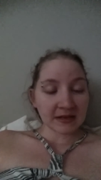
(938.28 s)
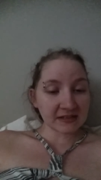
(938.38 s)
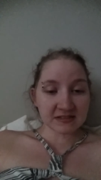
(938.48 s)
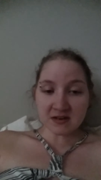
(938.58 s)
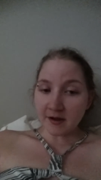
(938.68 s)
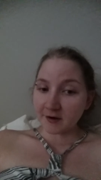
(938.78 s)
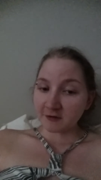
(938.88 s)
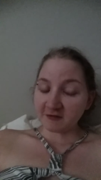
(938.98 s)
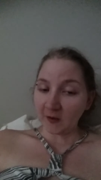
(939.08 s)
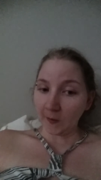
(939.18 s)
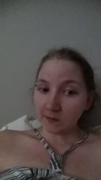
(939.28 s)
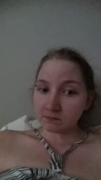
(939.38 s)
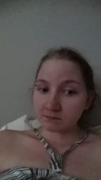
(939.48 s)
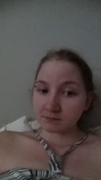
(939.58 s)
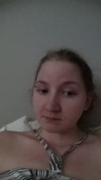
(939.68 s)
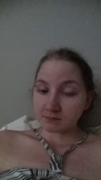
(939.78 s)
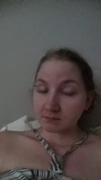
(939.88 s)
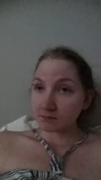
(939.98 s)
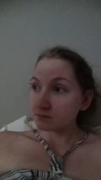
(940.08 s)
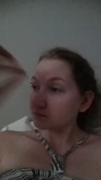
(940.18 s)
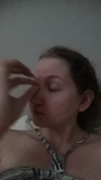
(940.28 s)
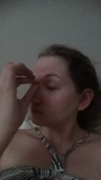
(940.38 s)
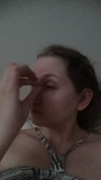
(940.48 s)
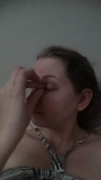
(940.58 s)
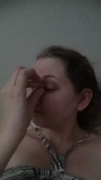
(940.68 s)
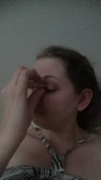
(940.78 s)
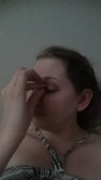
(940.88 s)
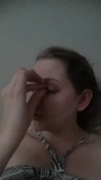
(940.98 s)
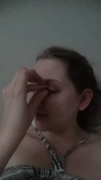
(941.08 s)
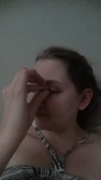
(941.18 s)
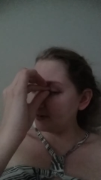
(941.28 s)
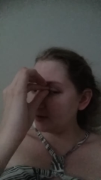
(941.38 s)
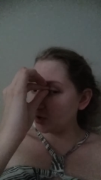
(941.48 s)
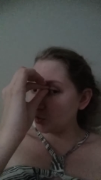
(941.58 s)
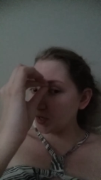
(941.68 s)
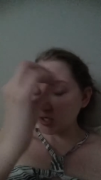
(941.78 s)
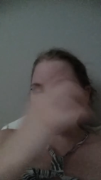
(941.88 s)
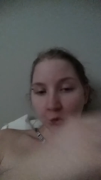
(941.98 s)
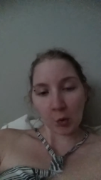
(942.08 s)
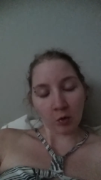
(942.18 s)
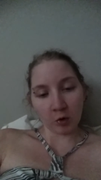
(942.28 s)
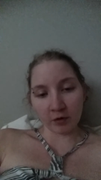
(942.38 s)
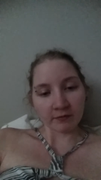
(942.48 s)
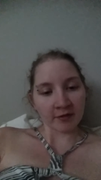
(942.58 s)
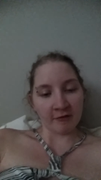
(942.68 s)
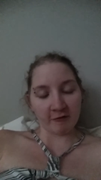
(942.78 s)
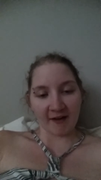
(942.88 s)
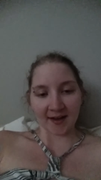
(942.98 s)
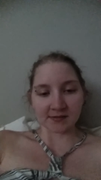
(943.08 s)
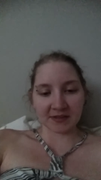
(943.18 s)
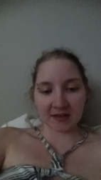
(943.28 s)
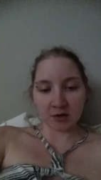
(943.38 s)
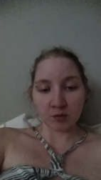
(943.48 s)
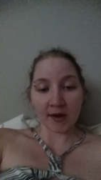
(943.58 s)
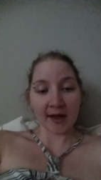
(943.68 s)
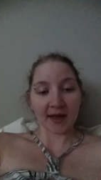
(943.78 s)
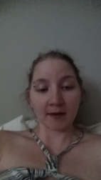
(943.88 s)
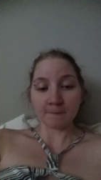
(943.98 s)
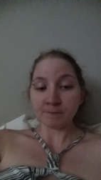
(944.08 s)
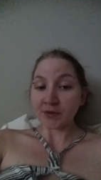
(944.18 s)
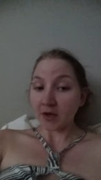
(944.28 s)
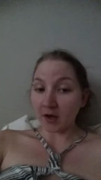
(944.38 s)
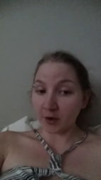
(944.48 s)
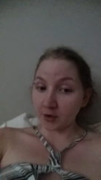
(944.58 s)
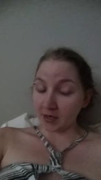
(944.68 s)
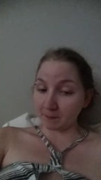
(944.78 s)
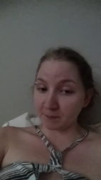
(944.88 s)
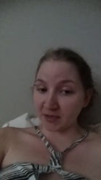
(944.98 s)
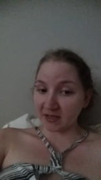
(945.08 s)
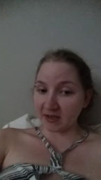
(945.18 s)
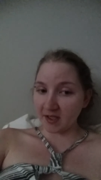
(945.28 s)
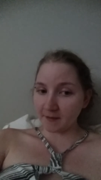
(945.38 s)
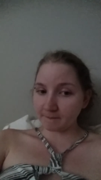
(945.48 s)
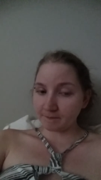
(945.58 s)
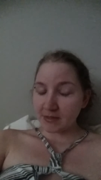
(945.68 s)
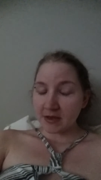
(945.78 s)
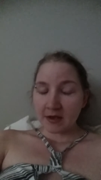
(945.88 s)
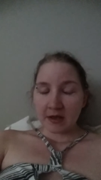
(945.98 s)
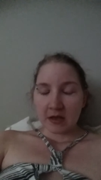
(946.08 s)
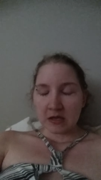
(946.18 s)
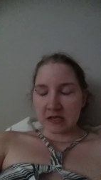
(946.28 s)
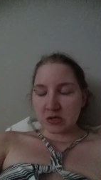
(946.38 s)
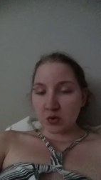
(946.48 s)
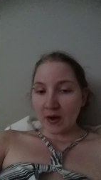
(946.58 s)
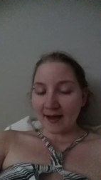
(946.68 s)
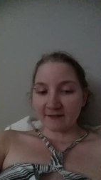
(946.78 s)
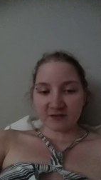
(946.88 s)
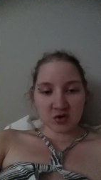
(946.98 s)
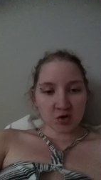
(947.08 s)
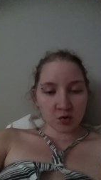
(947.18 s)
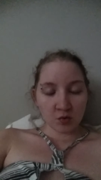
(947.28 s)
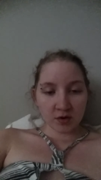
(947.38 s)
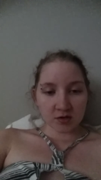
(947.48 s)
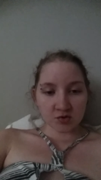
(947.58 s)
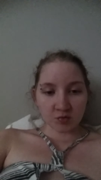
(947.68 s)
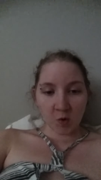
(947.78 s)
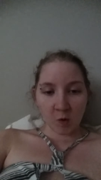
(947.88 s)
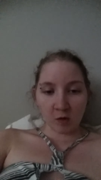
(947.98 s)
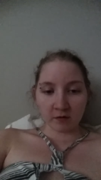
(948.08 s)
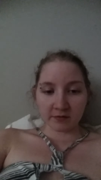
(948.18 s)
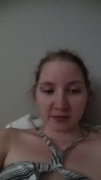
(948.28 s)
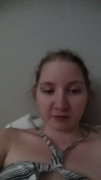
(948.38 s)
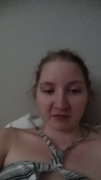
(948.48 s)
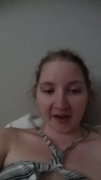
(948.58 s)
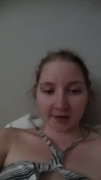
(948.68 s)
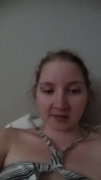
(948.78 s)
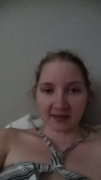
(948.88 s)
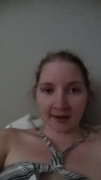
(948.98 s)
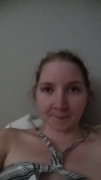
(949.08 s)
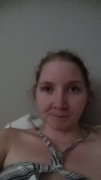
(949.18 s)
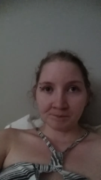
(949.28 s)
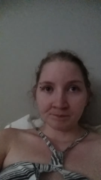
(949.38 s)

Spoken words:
It's not your fault. You have no control over the fact that you had a good upbringing. You have no control over the fact that